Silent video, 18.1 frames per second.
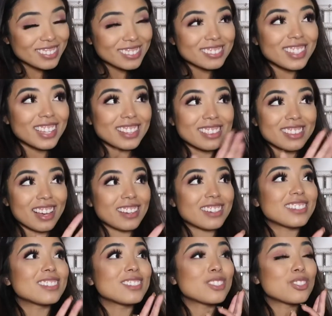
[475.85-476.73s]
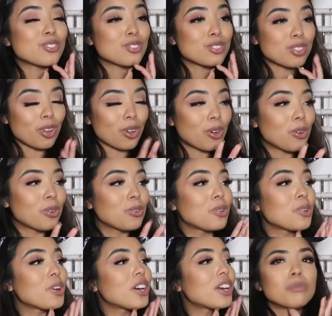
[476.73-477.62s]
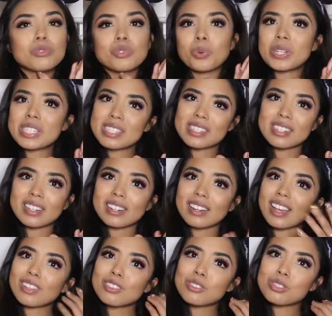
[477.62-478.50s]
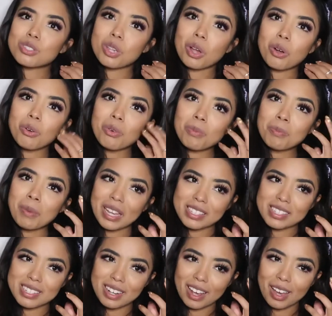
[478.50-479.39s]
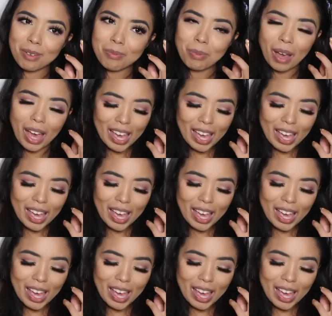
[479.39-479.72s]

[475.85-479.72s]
Like that is so twisted and so messed up.